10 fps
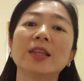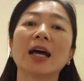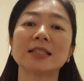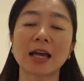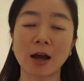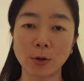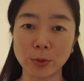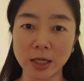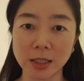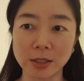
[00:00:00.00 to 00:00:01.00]
That's how
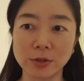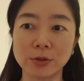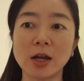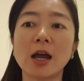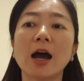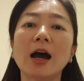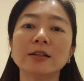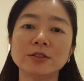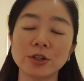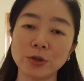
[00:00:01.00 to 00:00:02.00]
we're gonna do
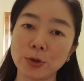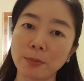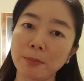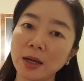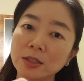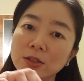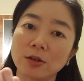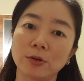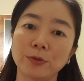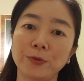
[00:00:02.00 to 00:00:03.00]
until your
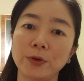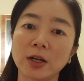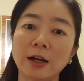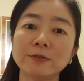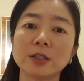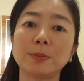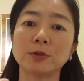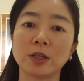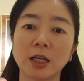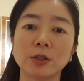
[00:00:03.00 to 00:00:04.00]
muscle feel
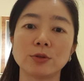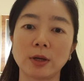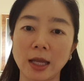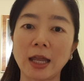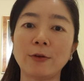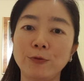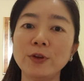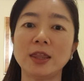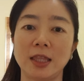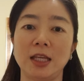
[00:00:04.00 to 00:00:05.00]
comfortable. They can do
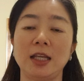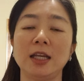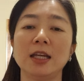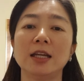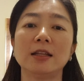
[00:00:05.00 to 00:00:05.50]
everything.